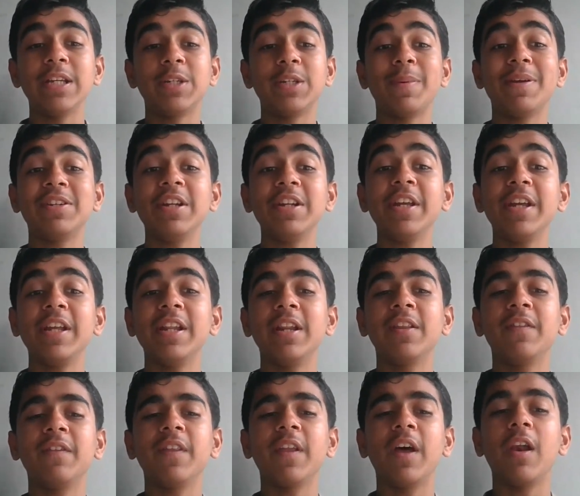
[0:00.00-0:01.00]
especially
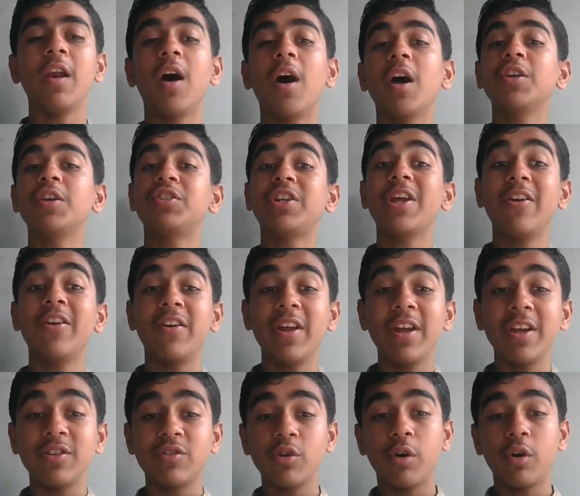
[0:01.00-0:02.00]
in the last 10
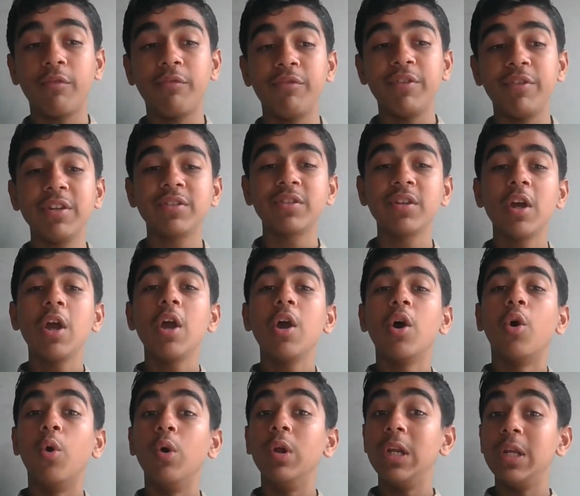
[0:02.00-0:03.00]
days of this
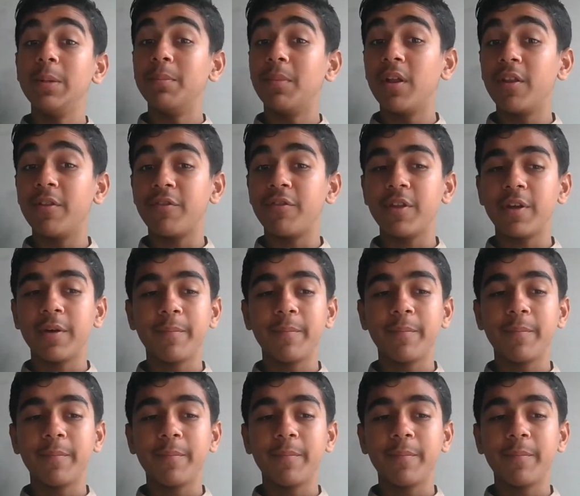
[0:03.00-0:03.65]
holy month.